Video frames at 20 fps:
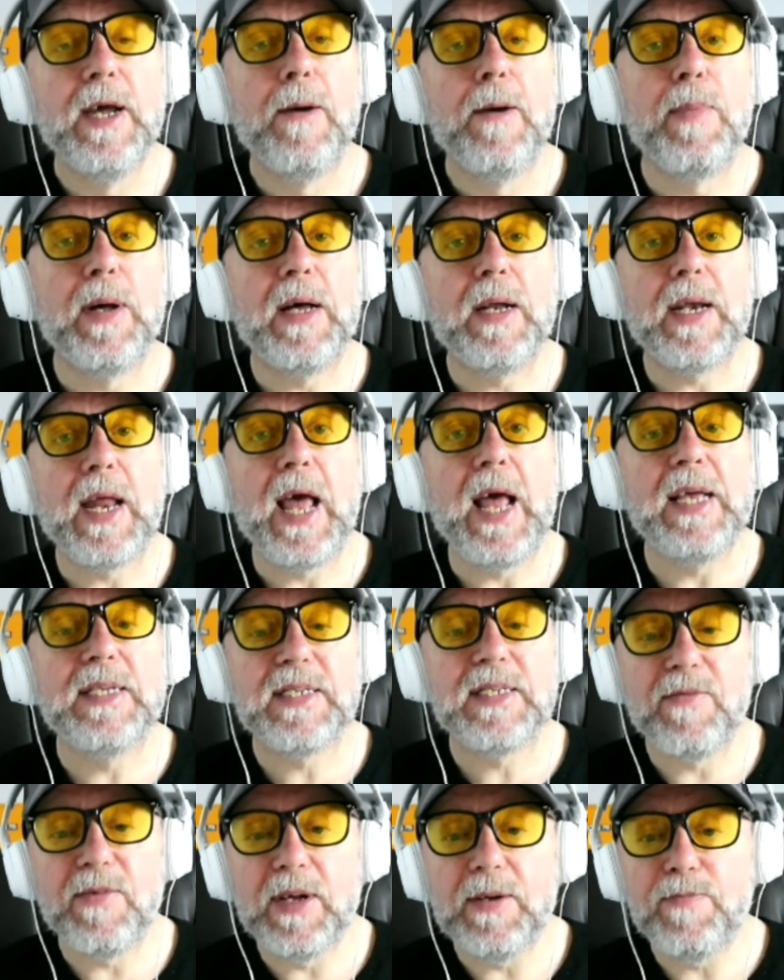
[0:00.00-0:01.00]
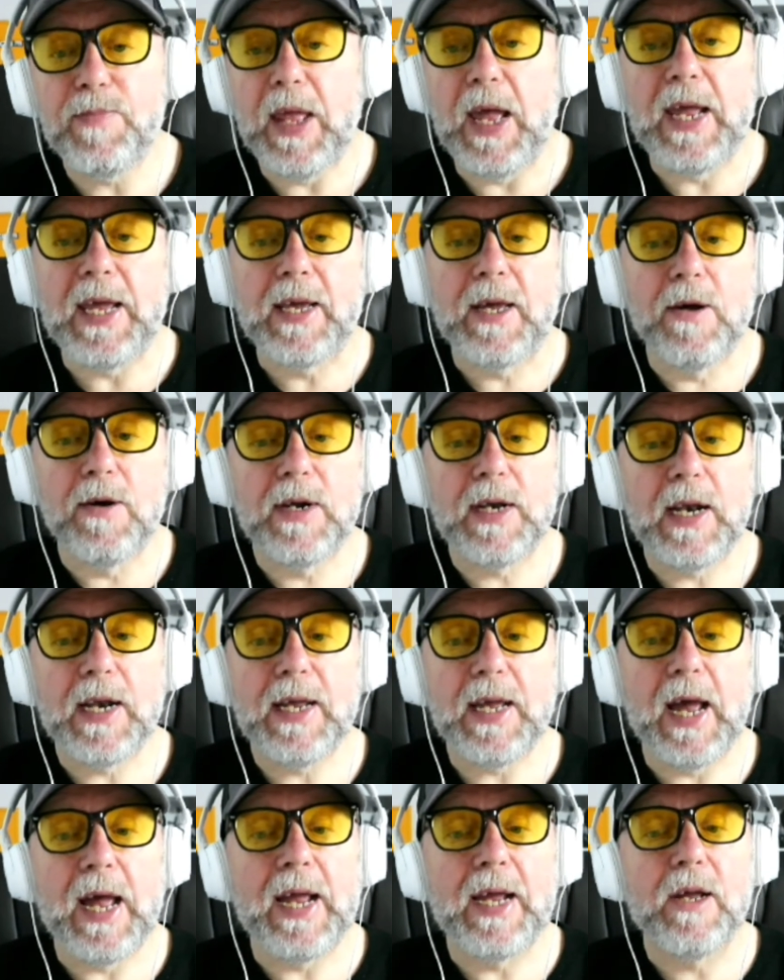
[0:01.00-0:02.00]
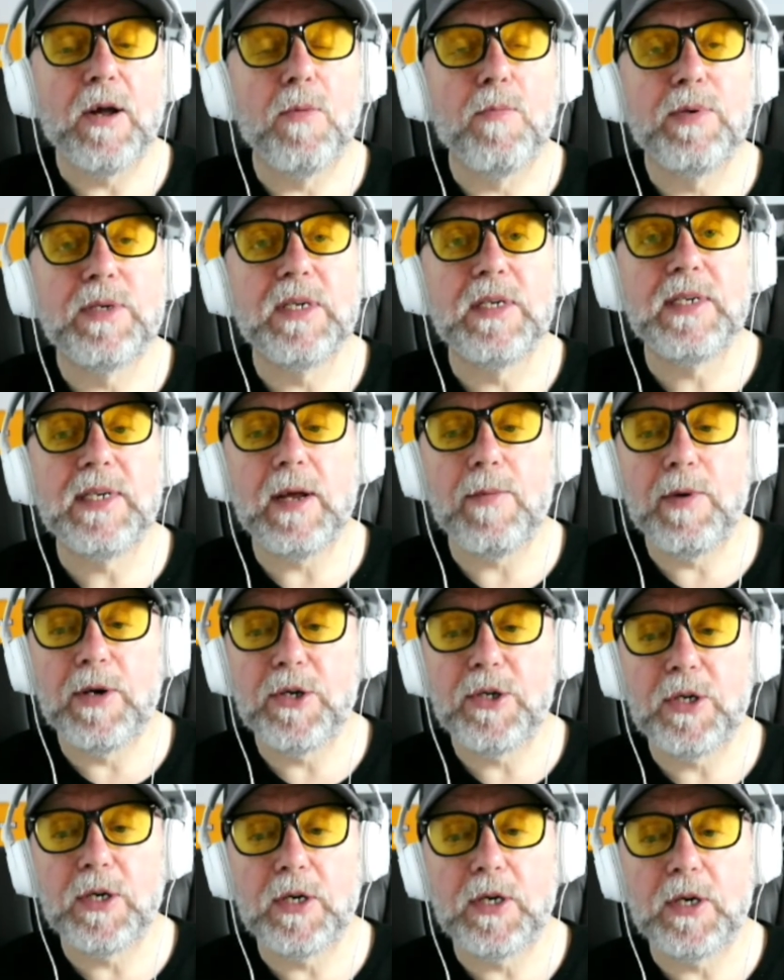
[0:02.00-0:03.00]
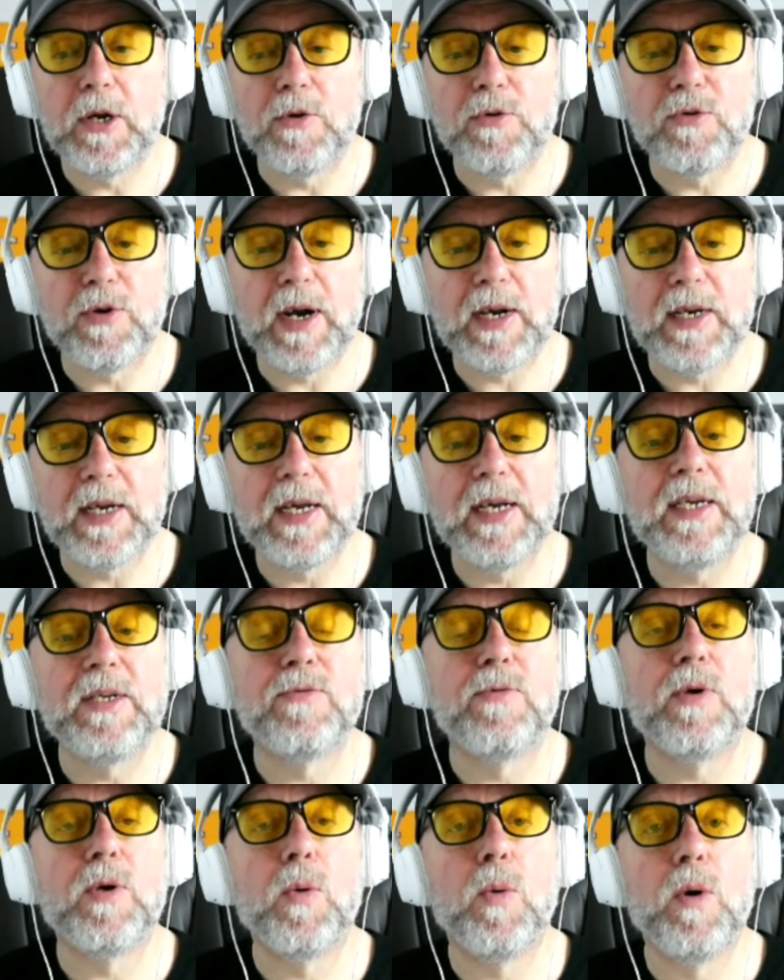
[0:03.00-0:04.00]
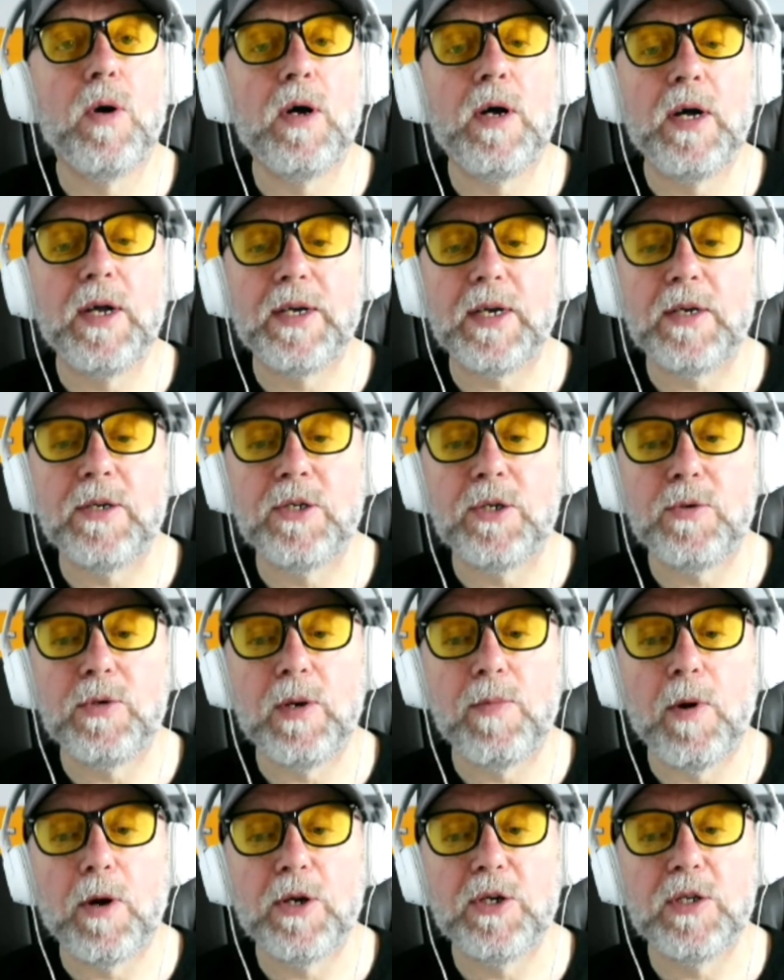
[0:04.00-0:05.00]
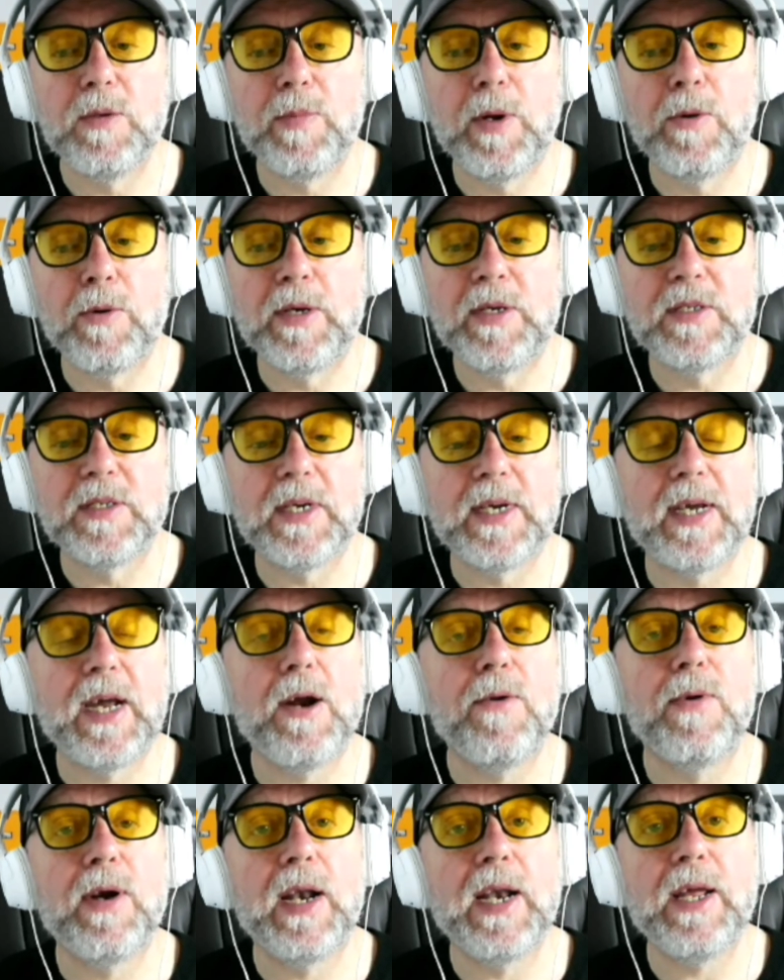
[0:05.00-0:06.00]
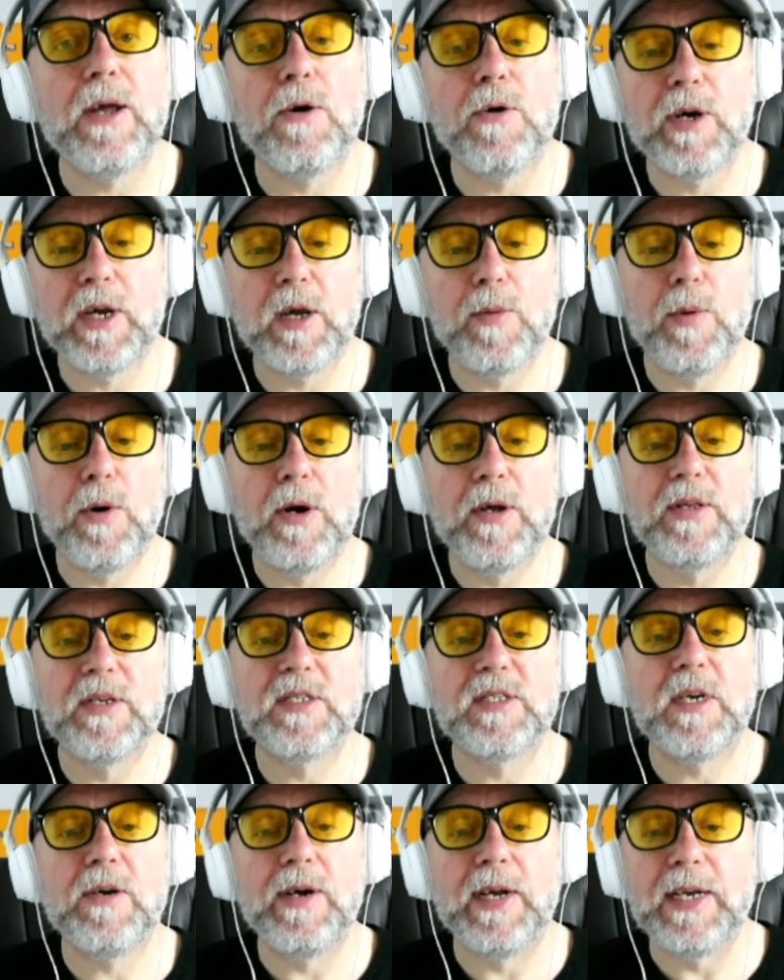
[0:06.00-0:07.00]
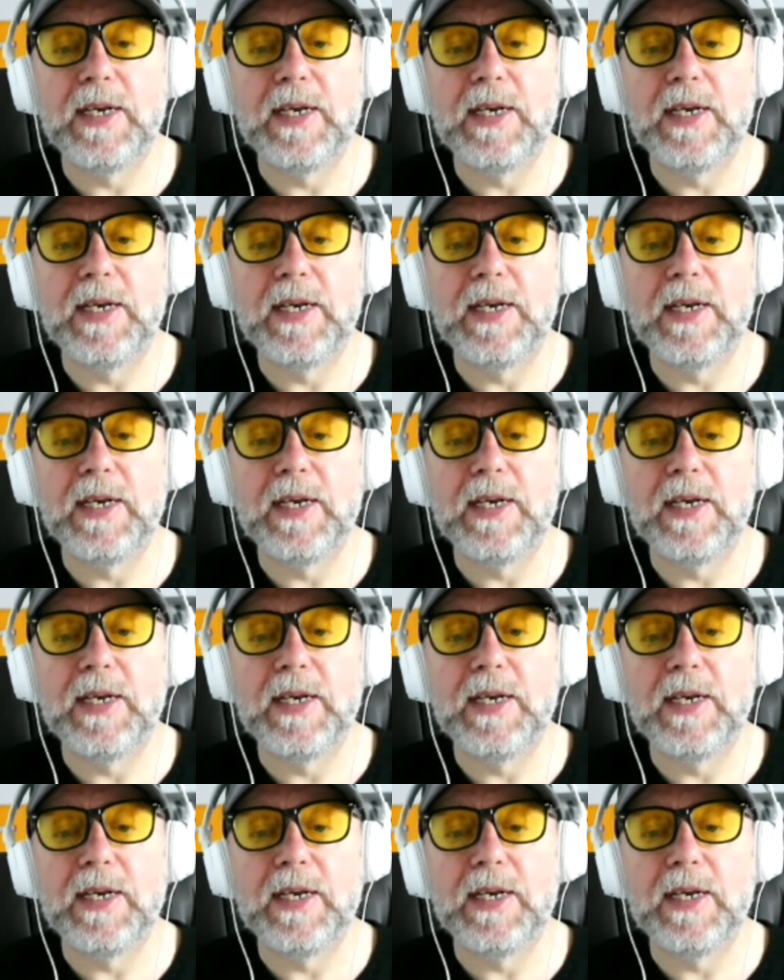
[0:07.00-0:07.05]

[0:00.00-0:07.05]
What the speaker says: But, as ever, a kindly and competent demolition contractor is required to demolish the buildings that currently occupy the site.